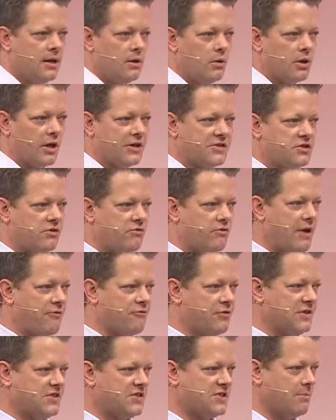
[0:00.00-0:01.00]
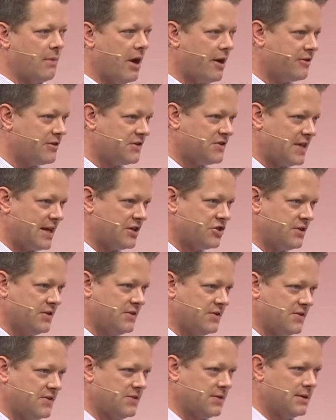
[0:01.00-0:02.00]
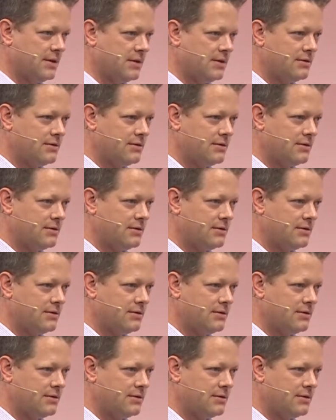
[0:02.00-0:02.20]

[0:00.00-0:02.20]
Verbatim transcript: We'll also reference some other sessions